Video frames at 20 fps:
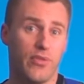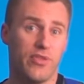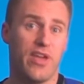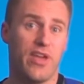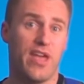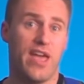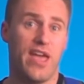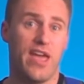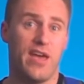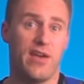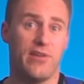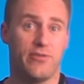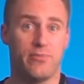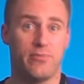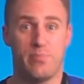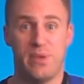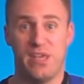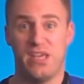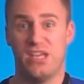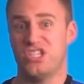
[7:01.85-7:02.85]
what they
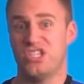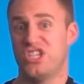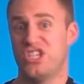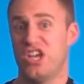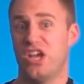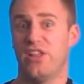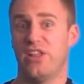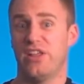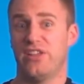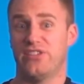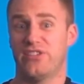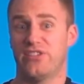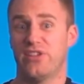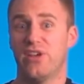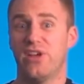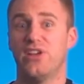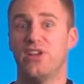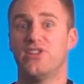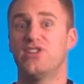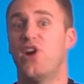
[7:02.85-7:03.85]
have, being jealous,
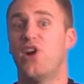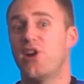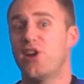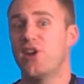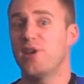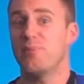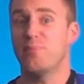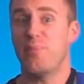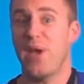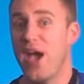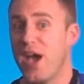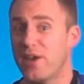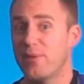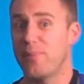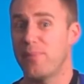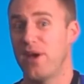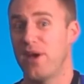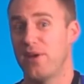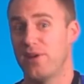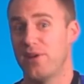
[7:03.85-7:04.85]
talking
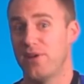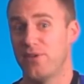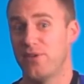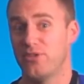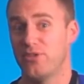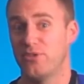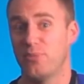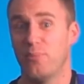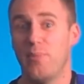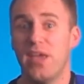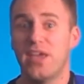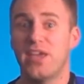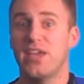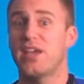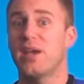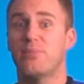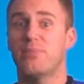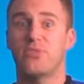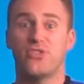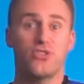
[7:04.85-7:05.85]
bad about others,
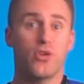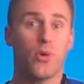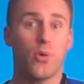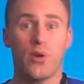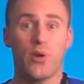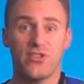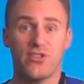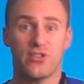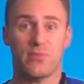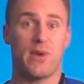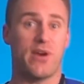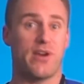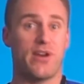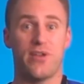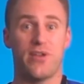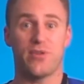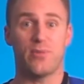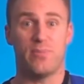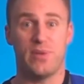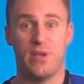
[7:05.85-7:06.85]
making up stories about
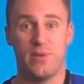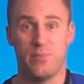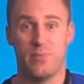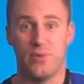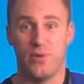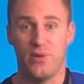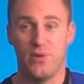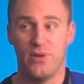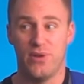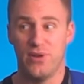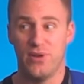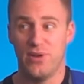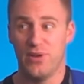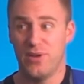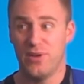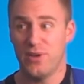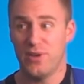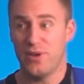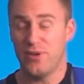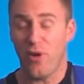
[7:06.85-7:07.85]
other people.
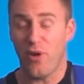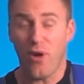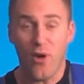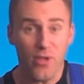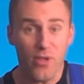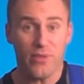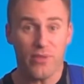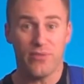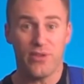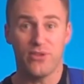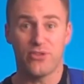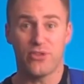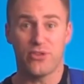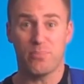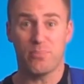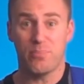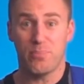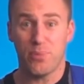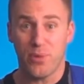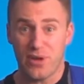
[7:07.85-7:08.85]
And all of those
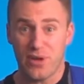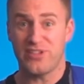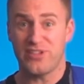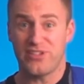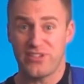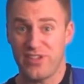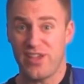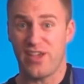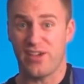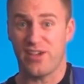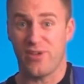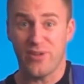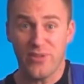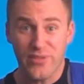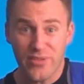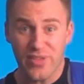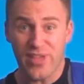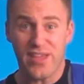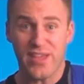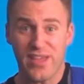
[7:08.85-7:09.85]
are pretty sick,
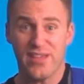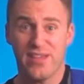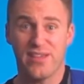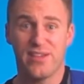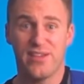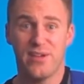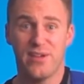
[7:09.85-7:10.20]
aren't they?